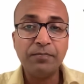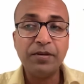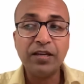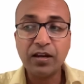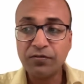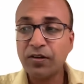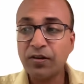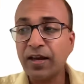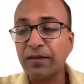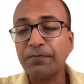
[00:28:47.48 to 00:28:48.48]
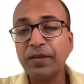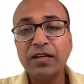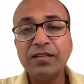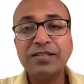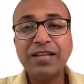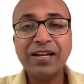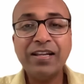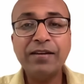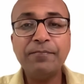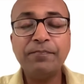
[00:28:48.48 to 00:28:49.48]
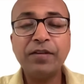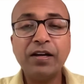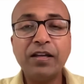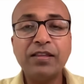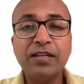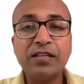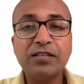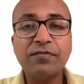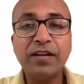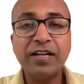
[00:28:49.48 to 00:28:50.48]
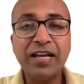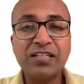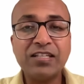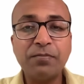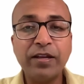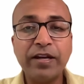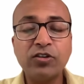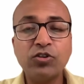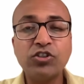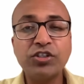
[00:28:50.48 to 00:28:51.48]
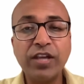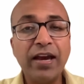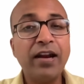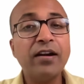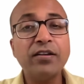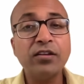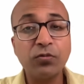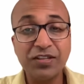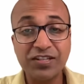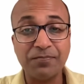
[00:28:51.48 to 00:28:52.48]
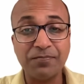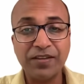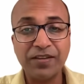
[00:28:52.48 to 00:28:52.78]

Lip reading: Be careful on that. Secondly, this is fantastic period to share your wisdom.